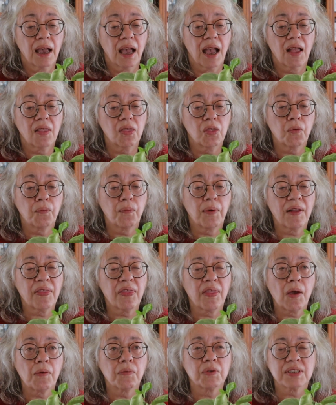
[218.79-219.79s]
and the
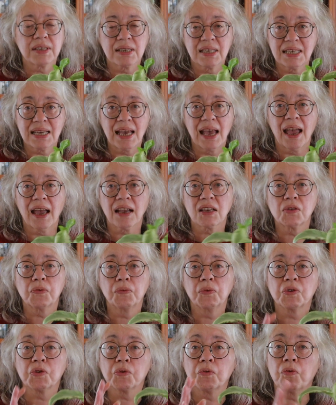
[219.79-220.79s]
one that was
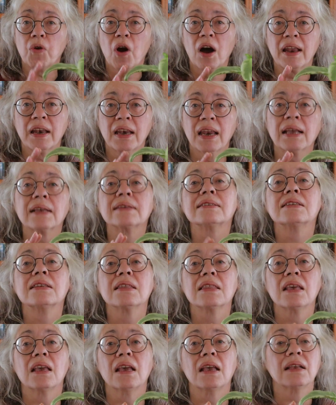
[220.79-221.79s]
attacked was right next to
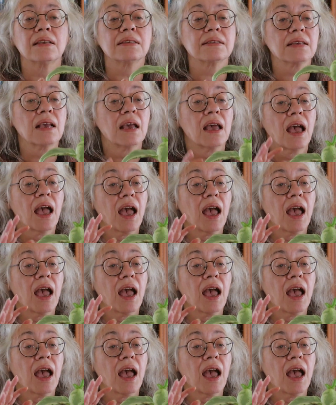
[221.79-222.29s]
this.